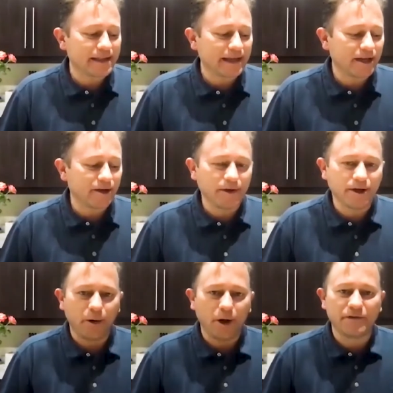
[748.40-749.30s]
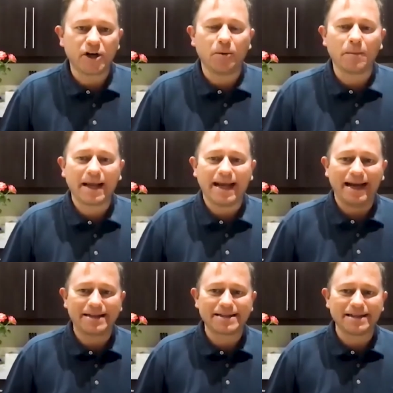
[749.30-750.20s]
think, who, who
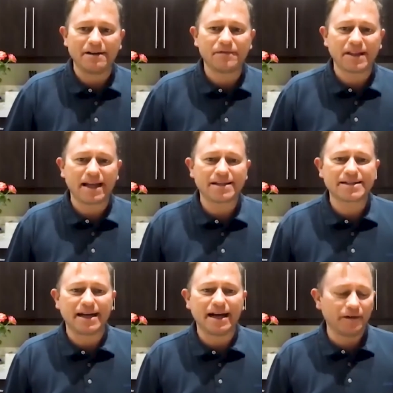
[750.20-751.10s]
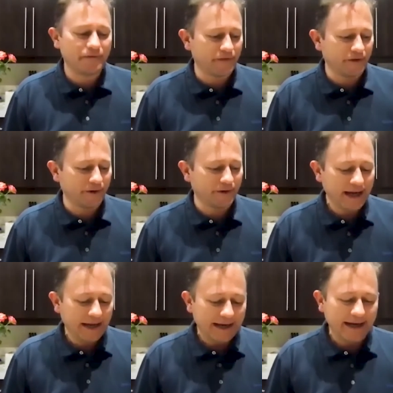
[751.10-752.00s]
overcomplicate stuff, and that style of food,
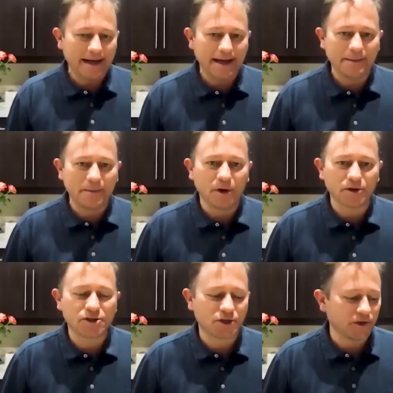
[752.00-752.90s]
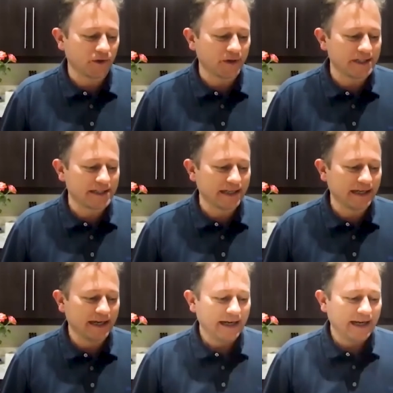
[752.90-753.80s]
uh, I'm not sure is
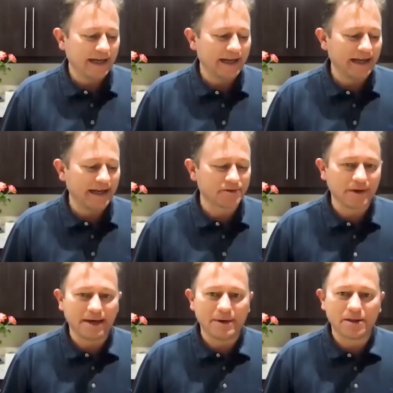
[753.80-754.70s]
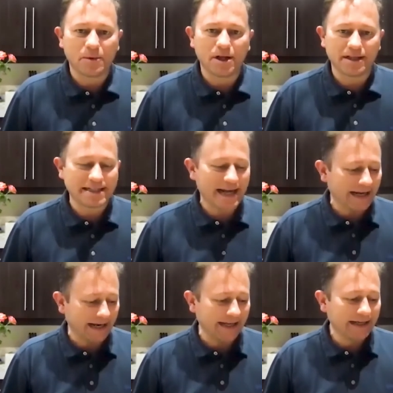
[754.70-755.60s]
uh, is really where the world is
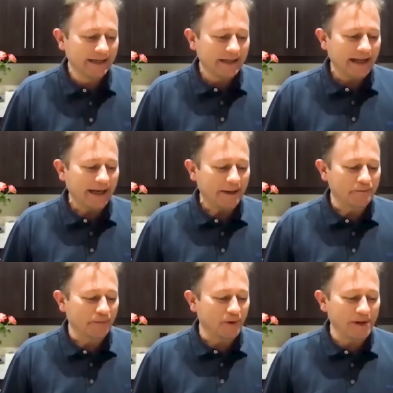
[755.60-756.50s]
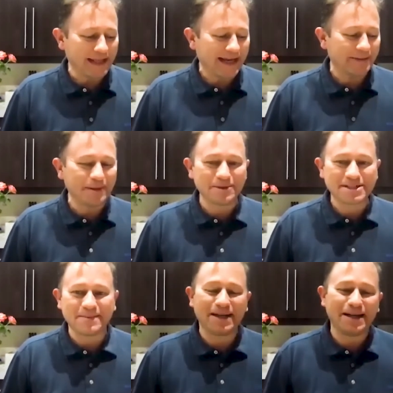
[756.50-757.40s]
heading. Um, but when they come up with
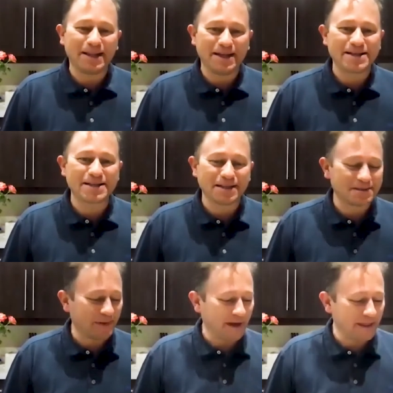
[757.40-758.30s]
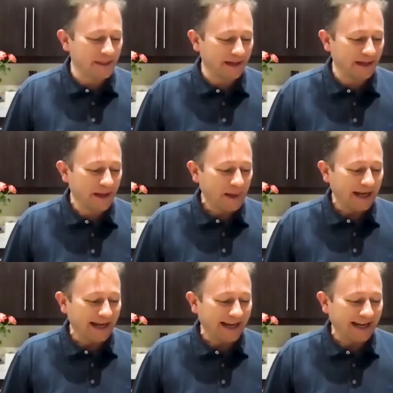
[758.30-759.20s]
something like this, it's both uh,
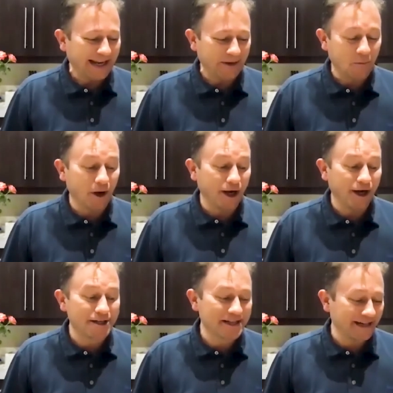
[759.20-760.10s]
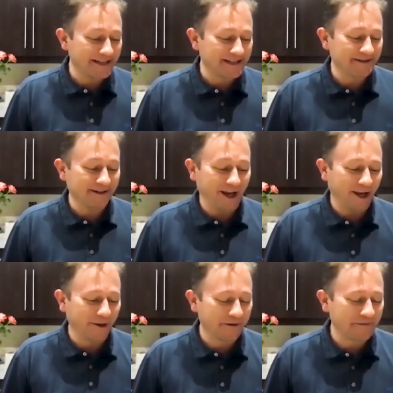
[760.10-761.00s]
uh, it, it, works and it's a
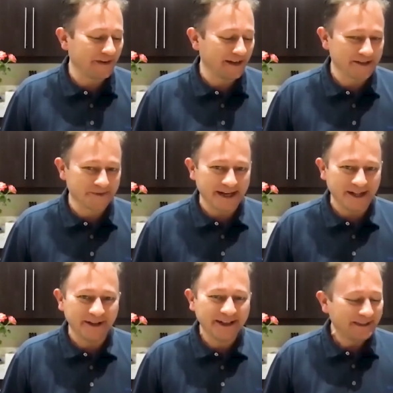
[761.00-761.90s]
lot of fun as well.